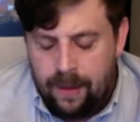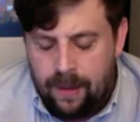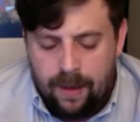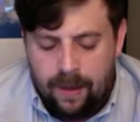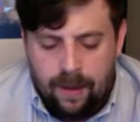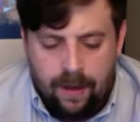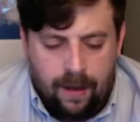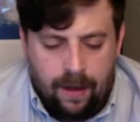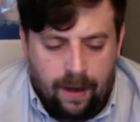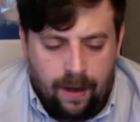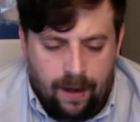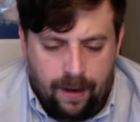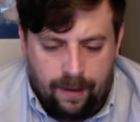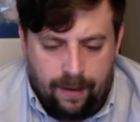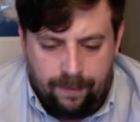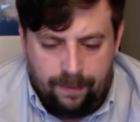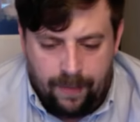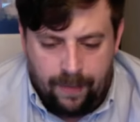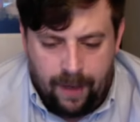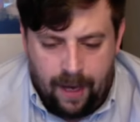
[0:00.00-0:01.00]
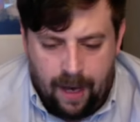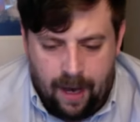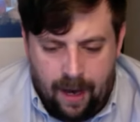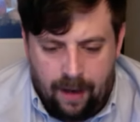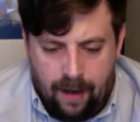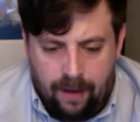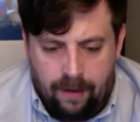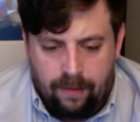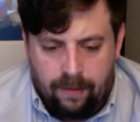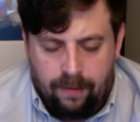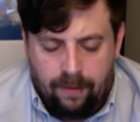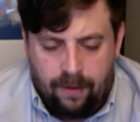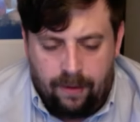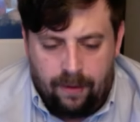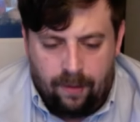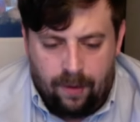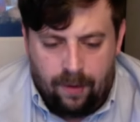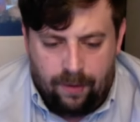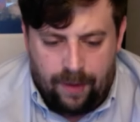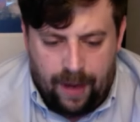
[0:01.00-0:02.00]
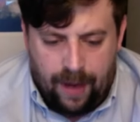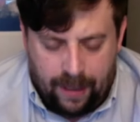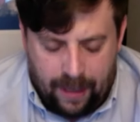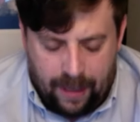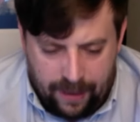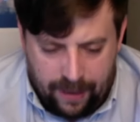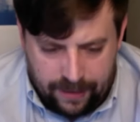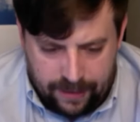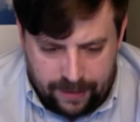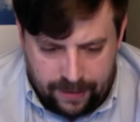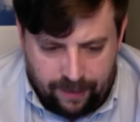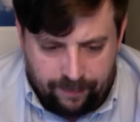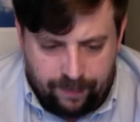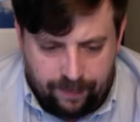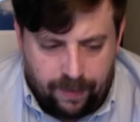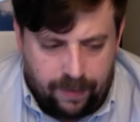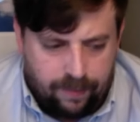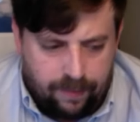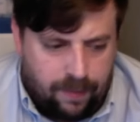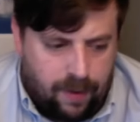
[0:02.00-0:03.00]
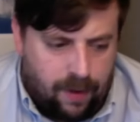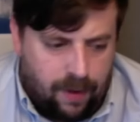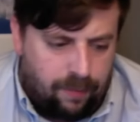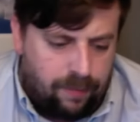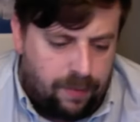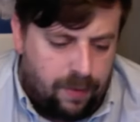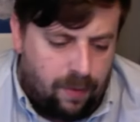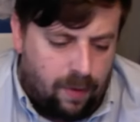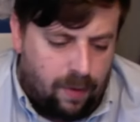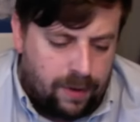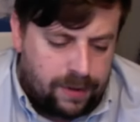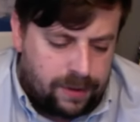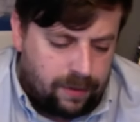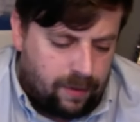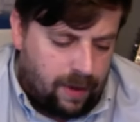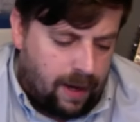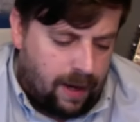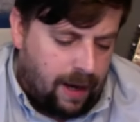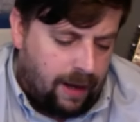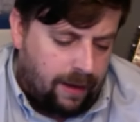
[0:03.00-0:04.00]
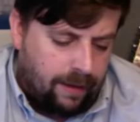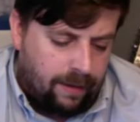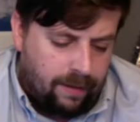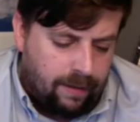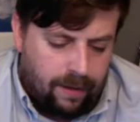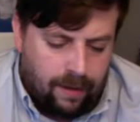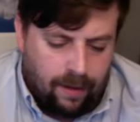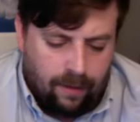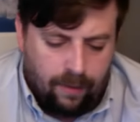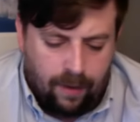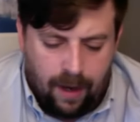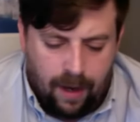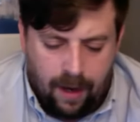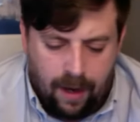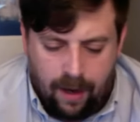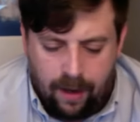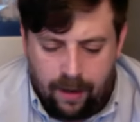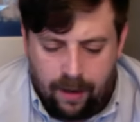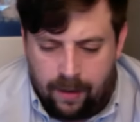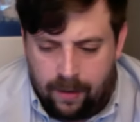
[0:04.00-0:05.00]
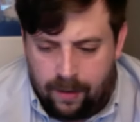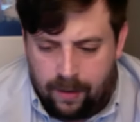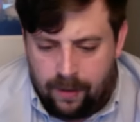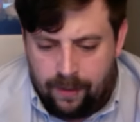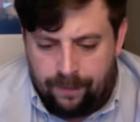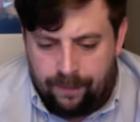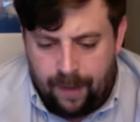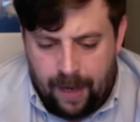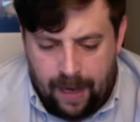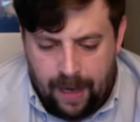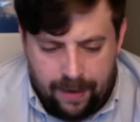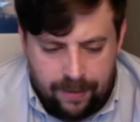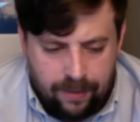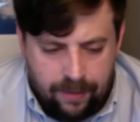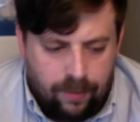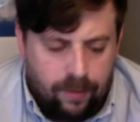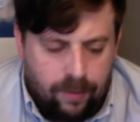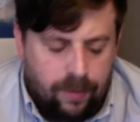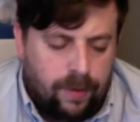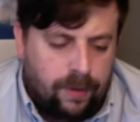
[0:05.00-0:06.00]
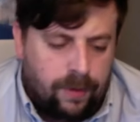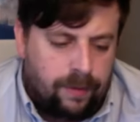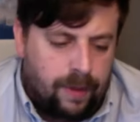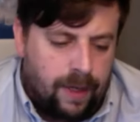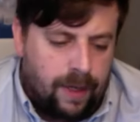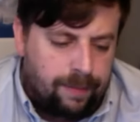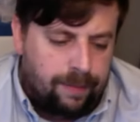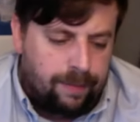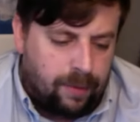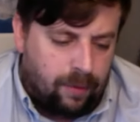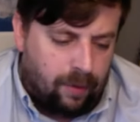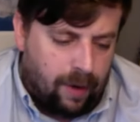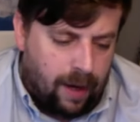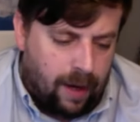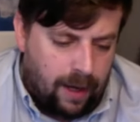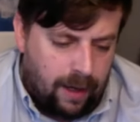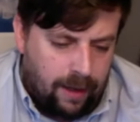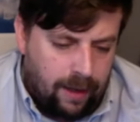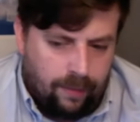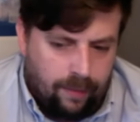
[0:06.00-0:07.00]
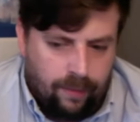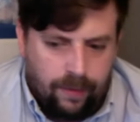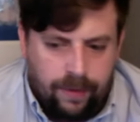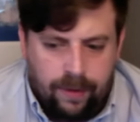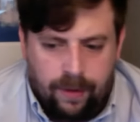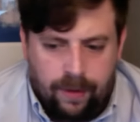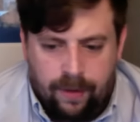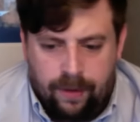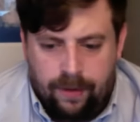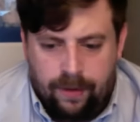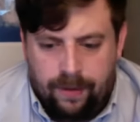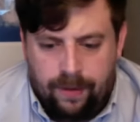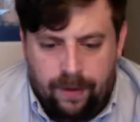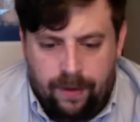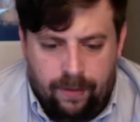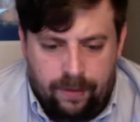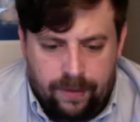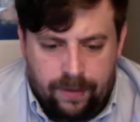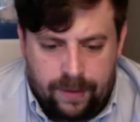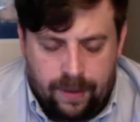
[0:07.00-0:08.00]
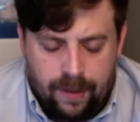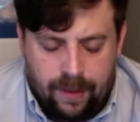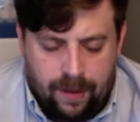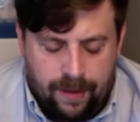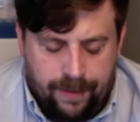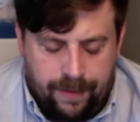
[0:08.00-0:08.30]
And, you know, all that kind of stuff. But, you know, you also had, you know, a annual upgrade with a, you know, a